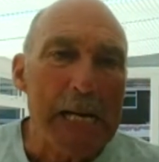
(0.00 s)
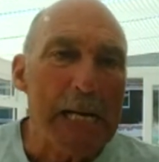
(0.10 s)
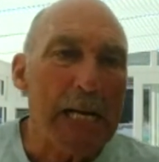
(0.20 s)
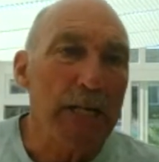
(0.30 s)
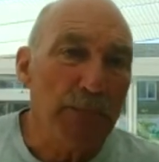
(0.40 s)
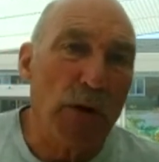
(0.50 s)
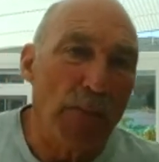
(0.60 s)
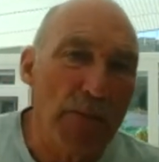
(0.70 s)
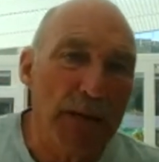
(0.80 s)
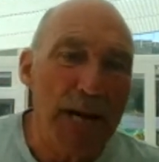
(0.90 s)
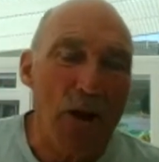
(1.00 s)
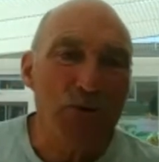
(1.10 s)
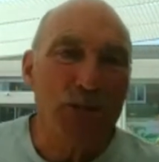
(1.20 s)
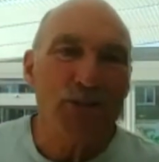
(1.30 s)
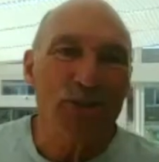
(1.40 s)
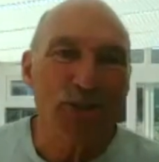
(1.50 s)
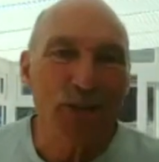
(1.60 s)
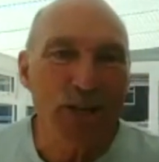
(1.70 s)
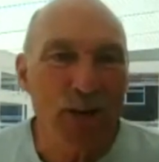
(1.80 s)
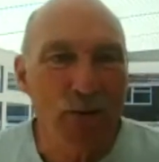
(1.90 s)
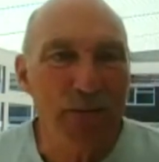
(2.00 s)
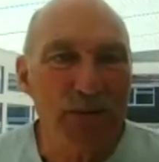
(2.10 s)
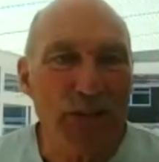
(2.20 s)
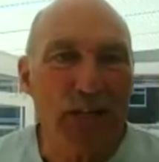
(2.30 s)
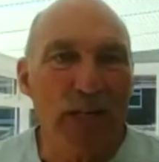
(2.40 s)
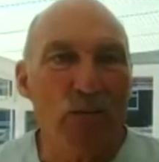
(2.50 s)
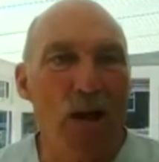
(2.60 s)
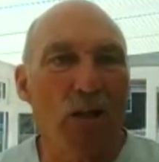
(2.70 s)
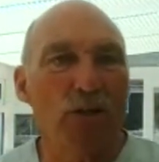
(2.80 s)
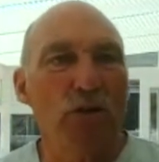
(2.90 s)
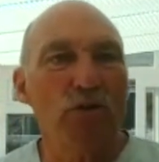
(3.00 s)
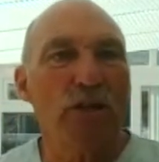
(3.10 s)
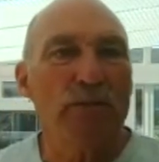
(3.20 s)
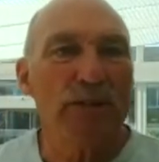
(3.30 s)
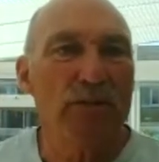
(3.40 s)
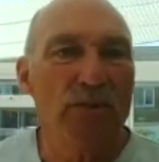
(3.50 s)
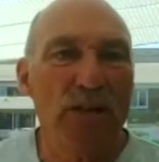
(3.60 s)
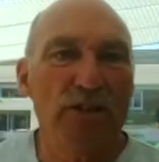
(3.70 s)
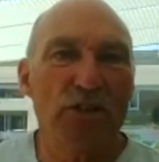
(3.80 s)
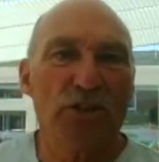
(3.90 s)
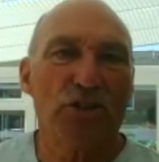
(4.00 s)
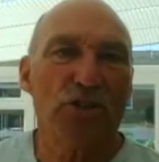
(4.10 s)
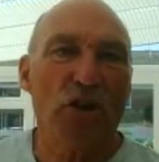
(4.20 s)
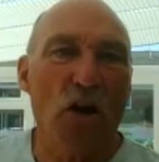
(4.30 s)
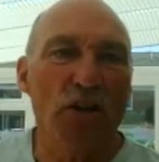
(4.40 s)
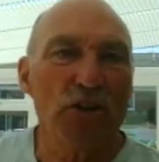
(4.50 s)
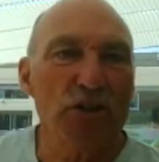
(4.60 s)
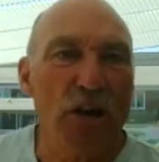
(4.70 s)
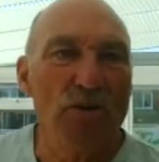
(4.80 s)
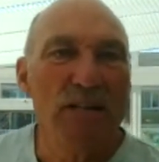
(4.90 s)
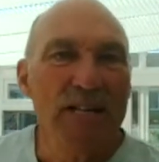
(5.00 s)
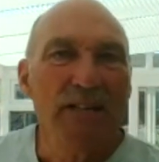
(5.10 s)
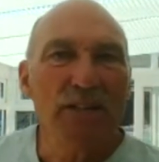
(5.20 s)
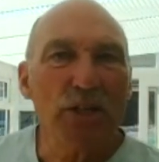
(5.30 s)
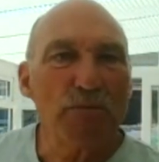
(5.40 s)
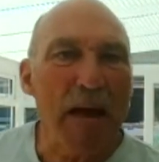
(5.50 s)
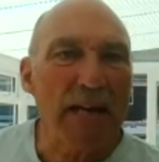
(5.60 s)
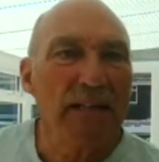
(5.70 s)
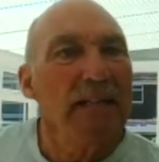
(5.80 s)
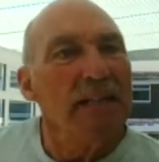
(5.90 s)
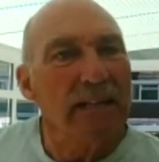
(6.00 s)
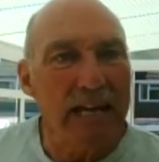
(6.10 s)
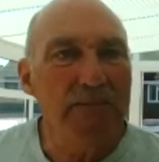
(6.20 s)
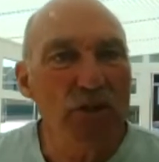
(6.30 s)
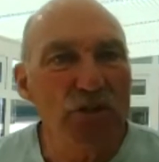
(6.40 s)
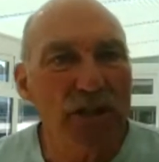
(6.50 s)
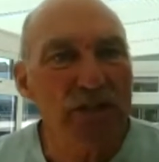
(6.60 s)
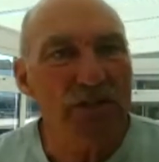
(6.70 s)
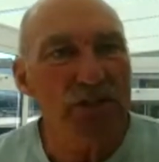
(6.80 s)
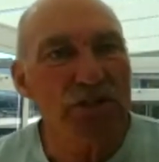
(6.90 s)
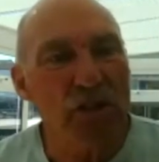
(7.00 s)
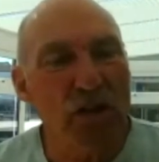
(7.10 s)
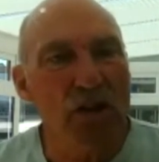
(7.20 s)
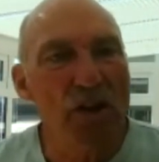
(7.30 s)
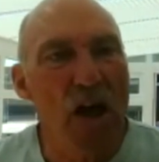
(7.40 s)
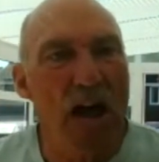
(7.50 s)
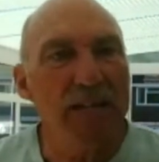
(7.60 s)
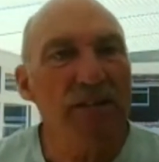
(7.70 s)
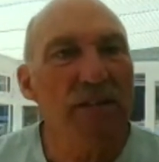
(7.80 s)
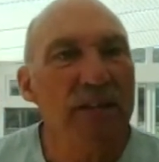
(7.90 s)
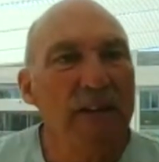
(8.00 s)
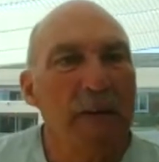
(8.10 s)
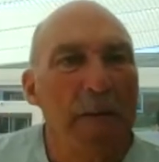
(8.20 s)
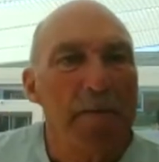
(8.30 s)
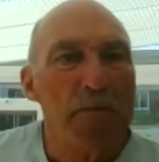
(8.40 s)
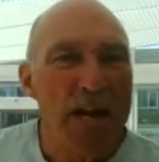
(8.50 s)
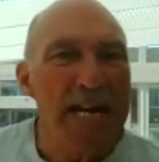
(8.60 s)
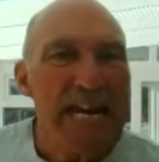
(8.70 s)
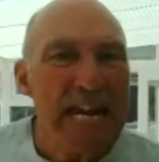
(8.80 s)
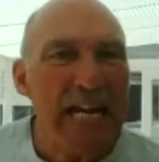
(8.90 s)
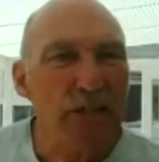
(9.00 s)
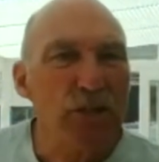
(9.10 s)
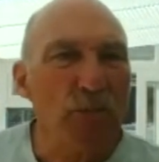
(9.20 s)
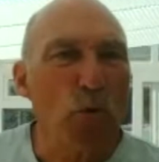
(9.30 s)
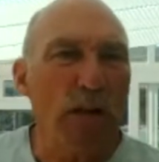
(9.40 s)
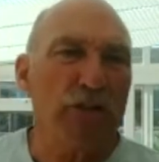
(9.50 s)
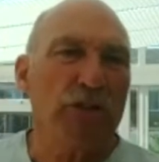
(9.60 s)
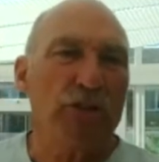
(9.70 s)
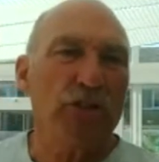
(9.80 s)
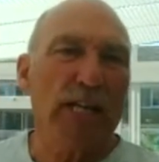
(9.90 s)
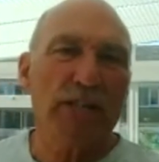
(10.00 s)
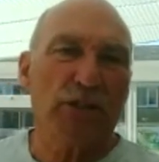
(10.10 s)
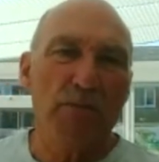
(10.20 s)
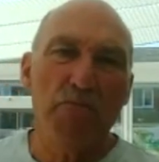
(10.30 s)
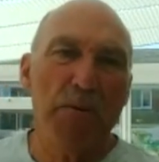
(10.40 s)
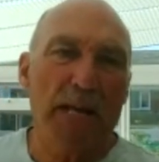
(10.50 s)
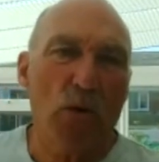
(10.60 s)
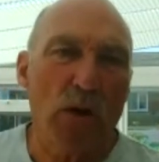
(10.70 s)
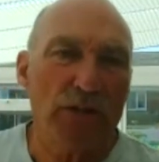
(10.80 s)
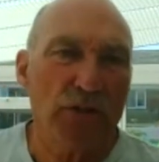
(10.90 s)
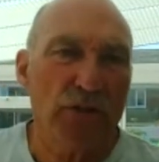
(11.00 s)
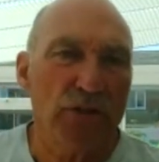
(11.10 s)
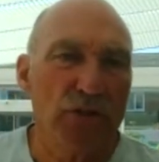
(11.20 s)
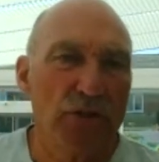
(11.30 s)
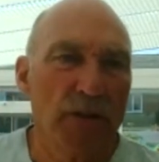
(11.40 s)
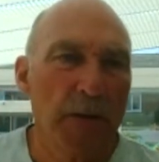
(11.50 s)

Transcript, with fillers: And you probably know Jesus didn't get on particularly well, usually with the religious scholars. So this man came to Jesus at night and he had some questions, he had some big questions.